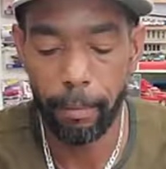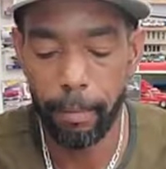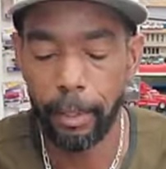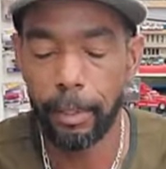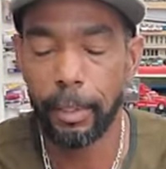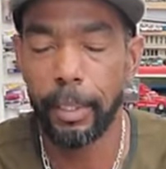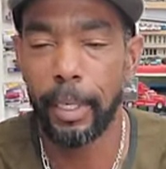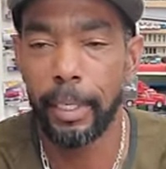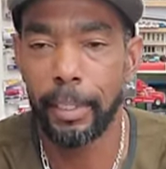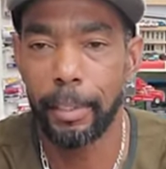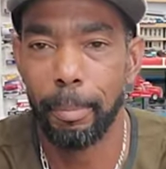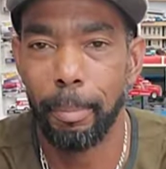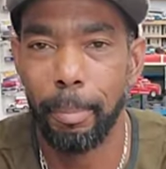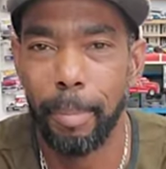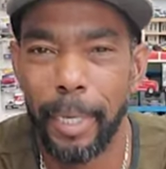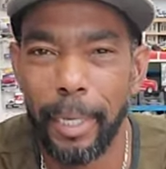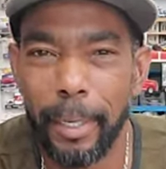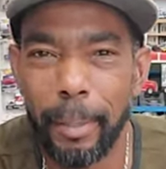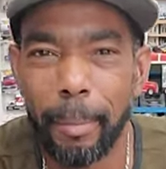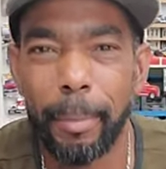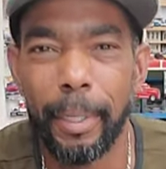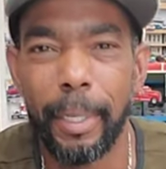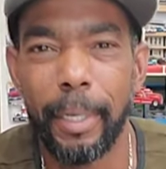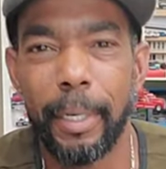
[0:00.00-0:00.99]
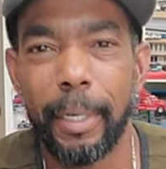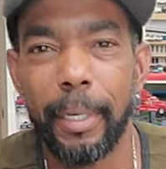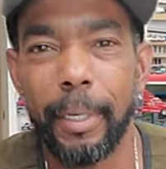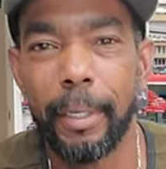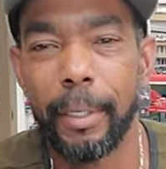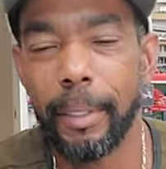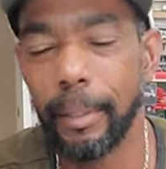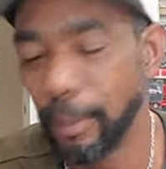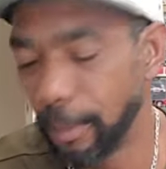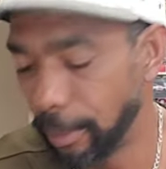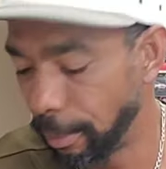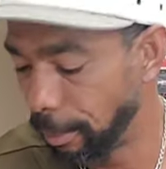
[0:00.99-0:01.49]
Feels like it's been a minute.
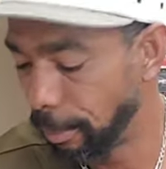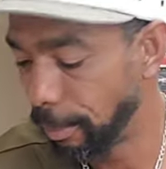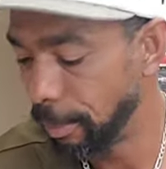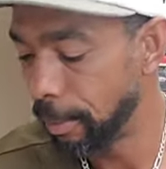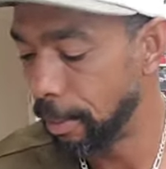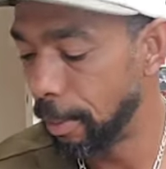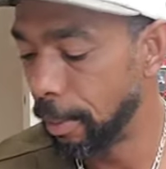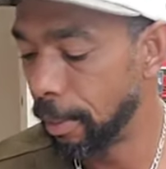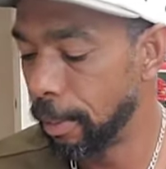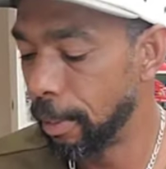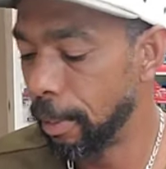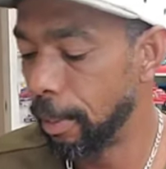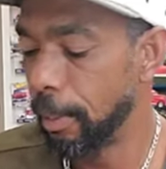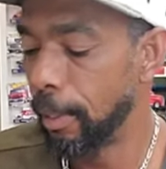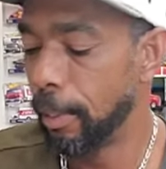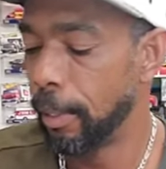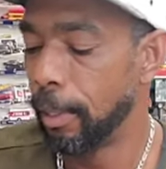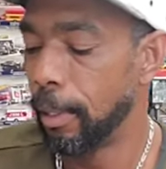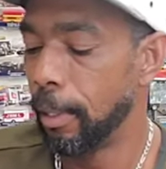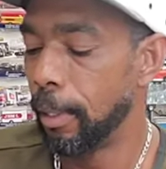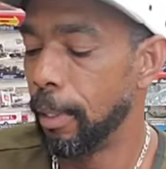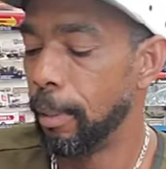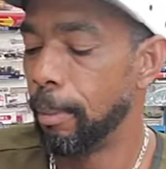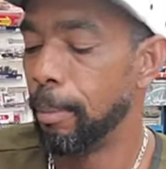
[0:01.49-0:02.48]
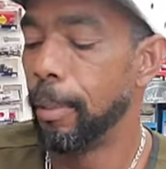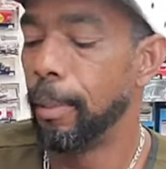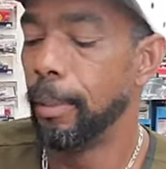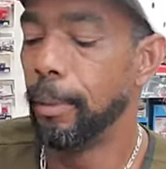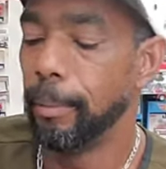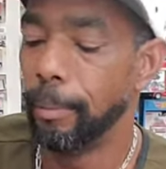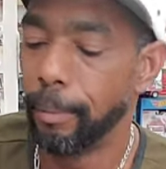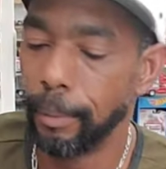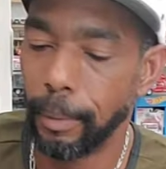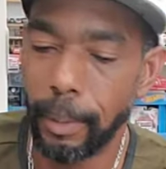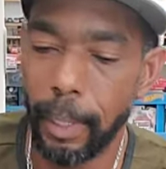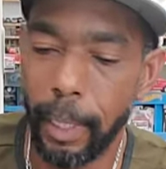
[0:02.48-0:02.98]

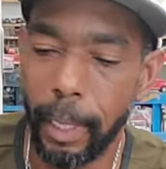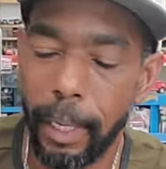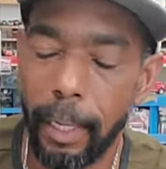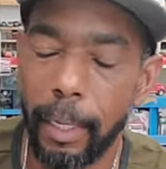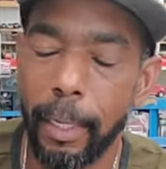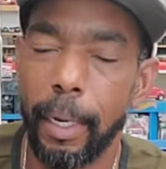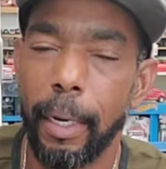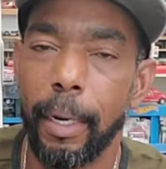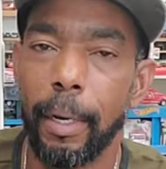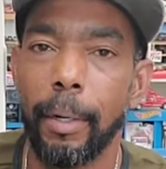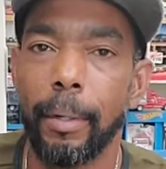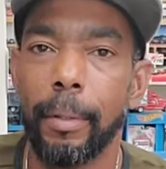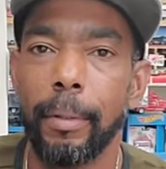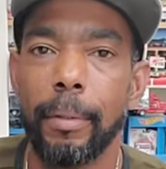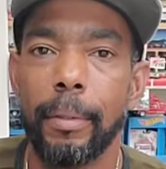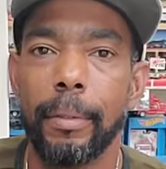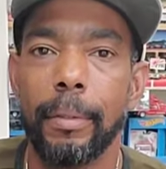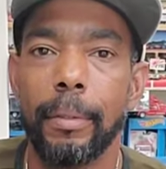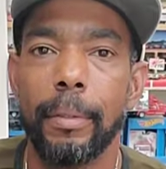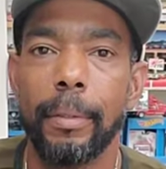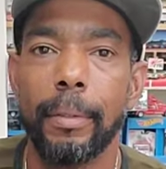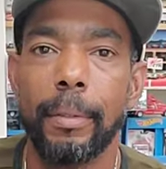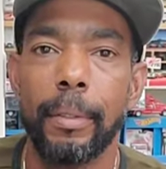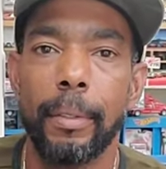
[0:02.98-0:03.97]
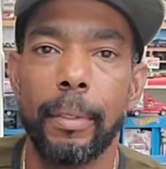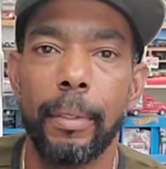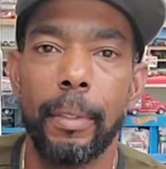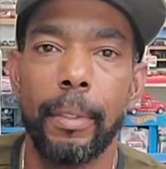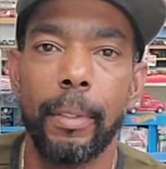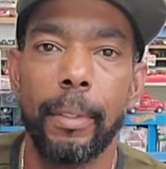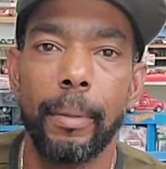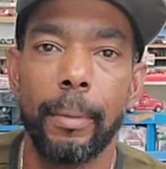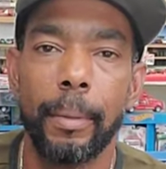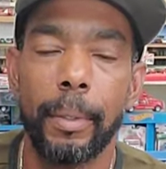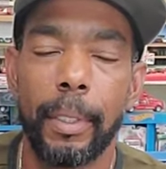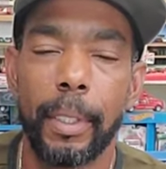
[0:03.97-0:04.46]
Been hanging out
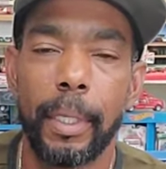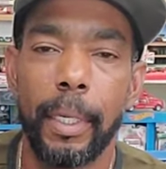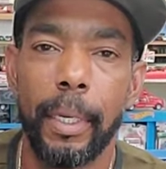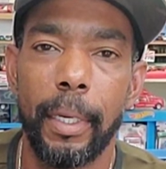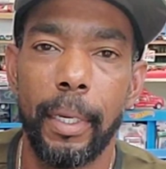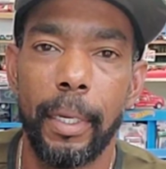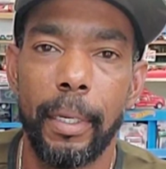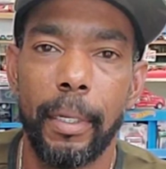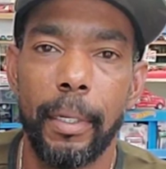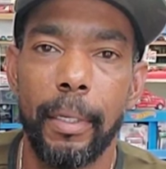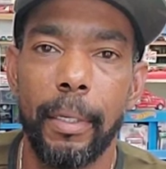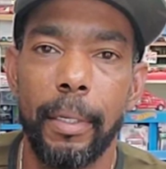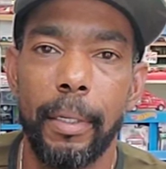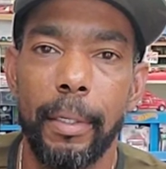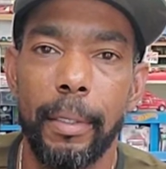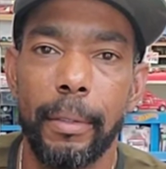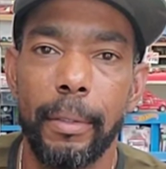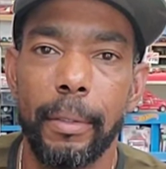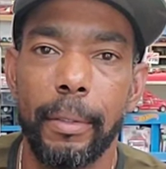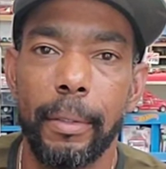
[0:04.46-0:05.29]
with the kid.